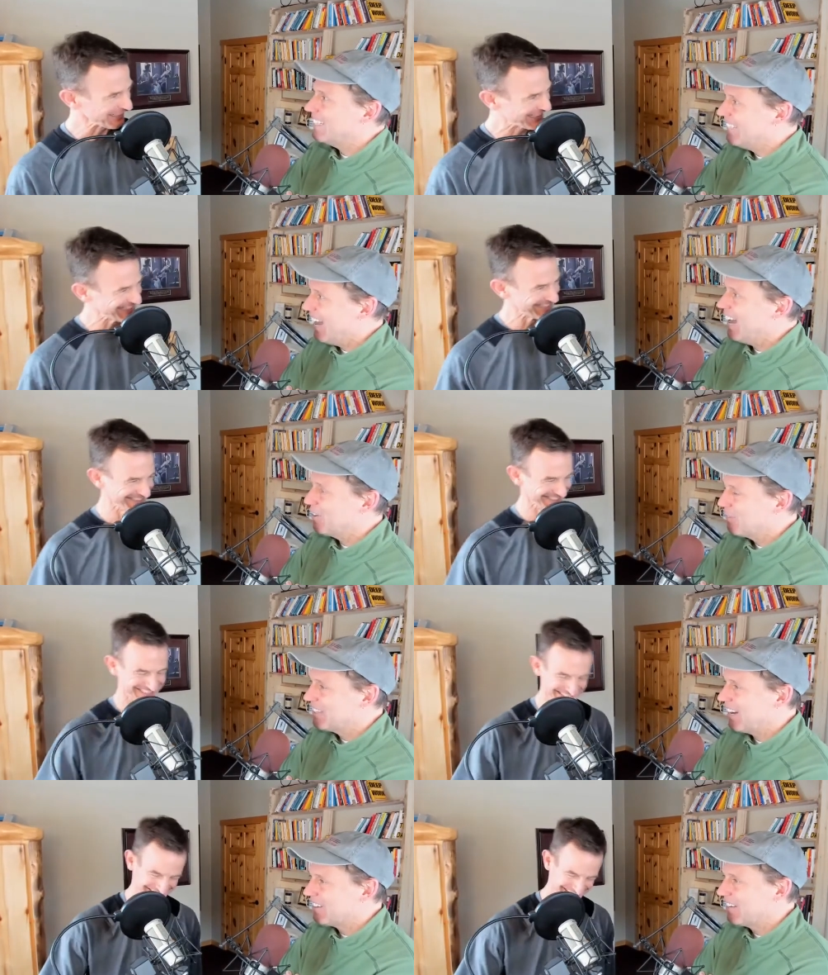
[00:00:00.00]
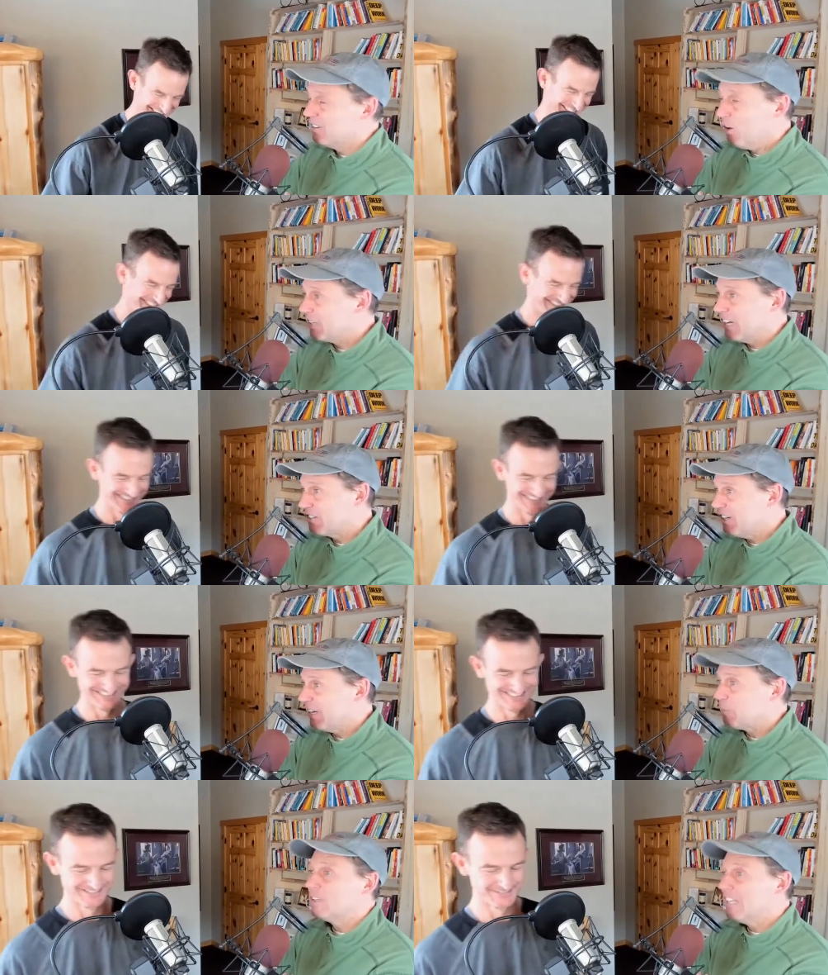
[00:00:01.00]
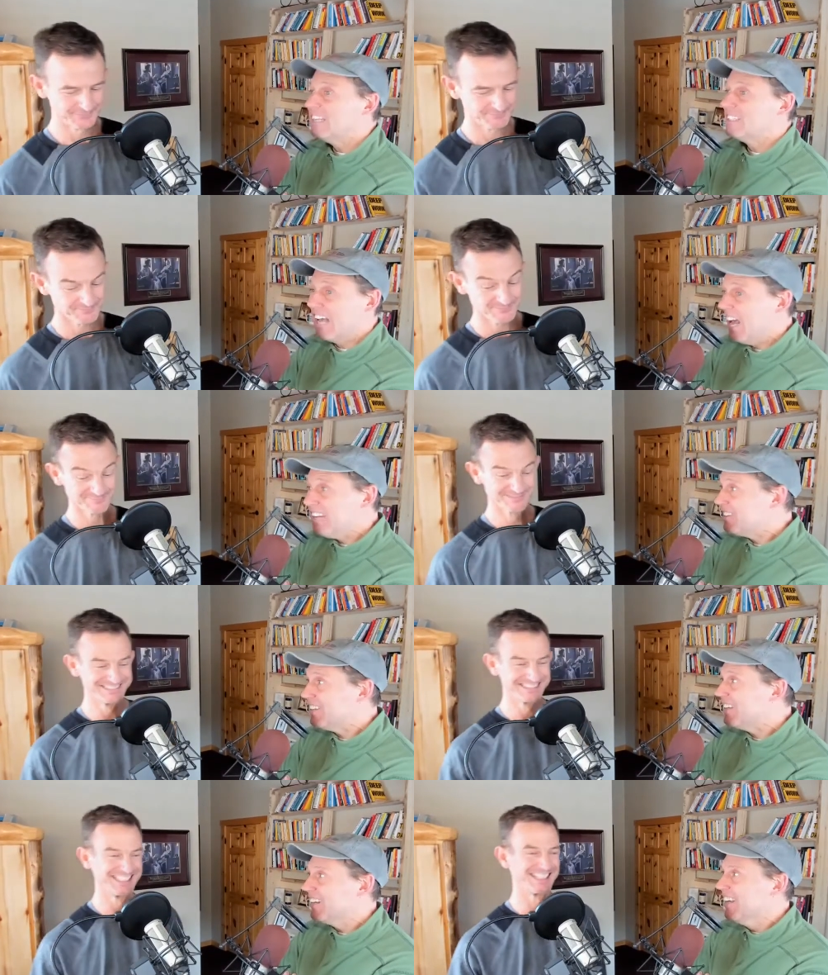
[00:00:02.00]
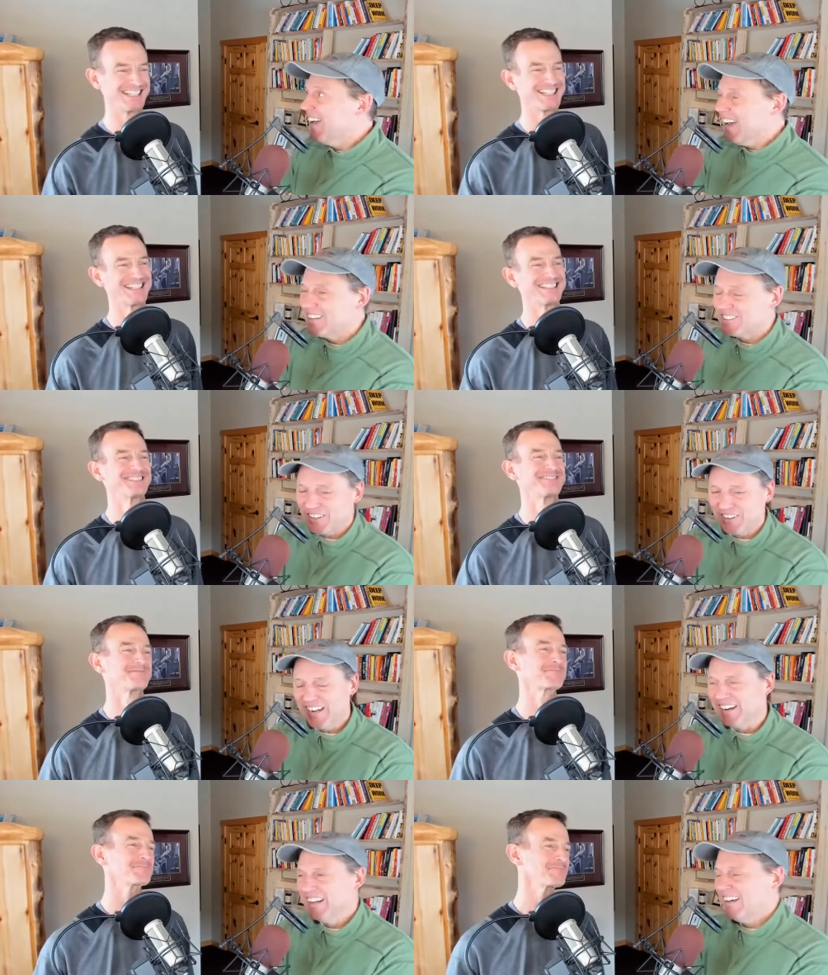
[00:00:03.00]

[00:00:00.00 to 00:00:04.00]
Speaker 1: to get down without it. No, it tastes good. Well, then taste it and slow down.